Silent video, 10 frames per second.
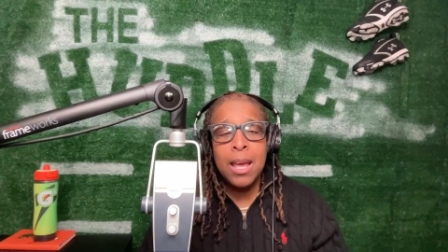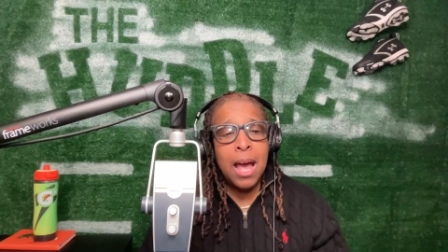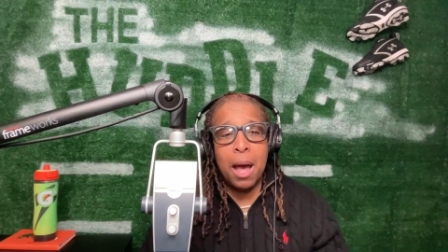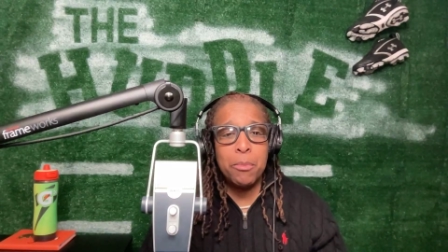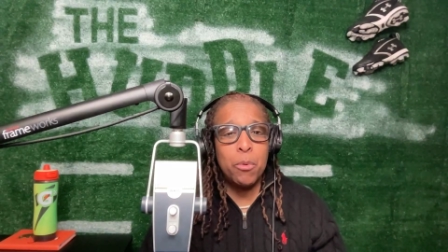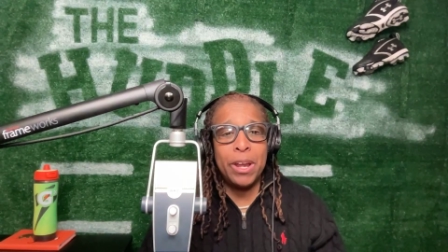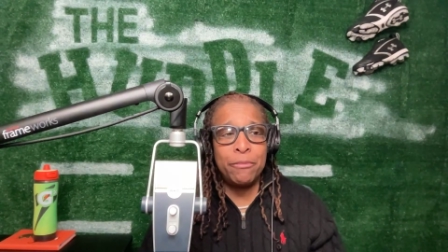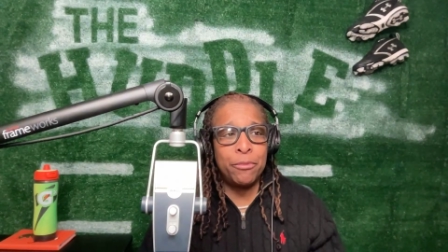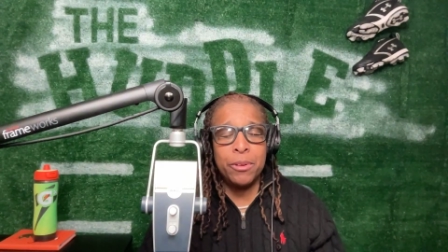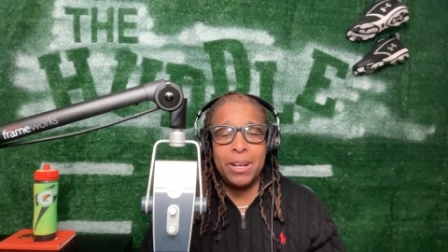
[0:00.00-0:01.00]
I'm going to
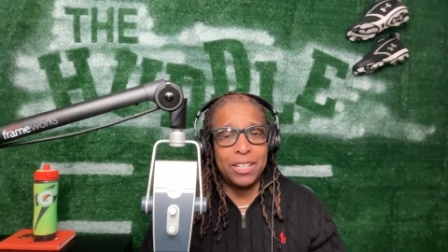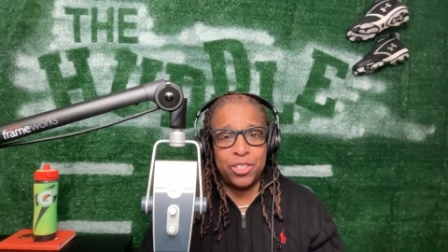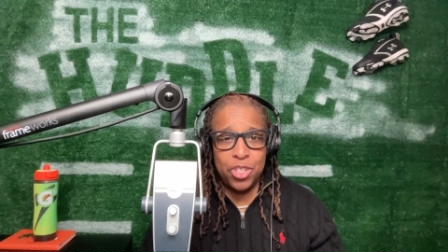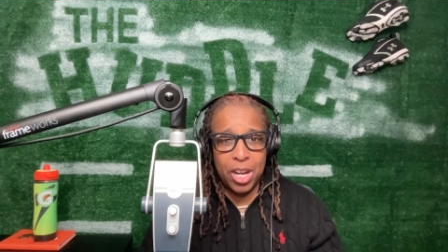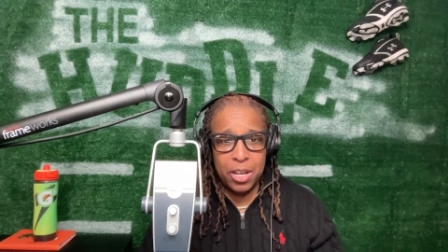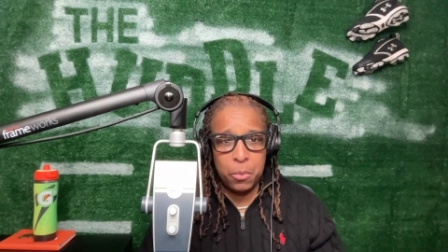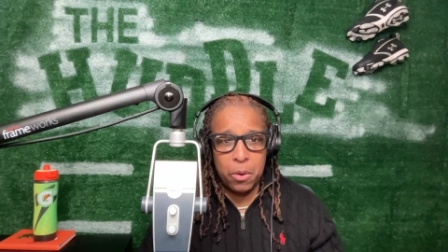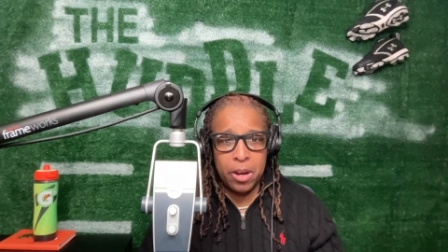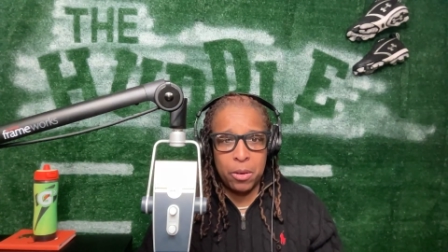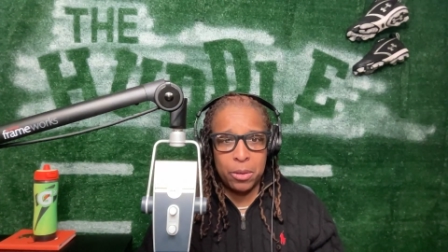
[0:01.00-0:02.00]
wait for next
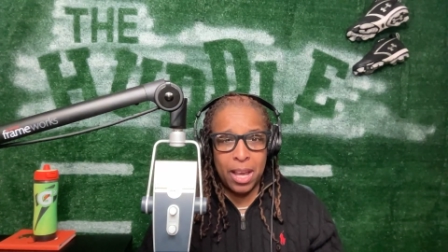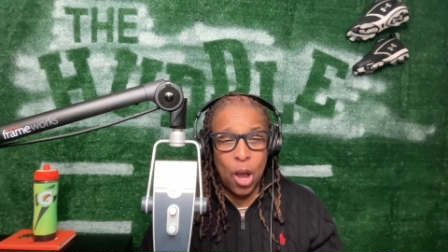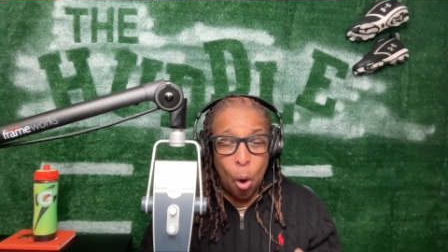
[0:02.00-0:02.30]
January. Okay.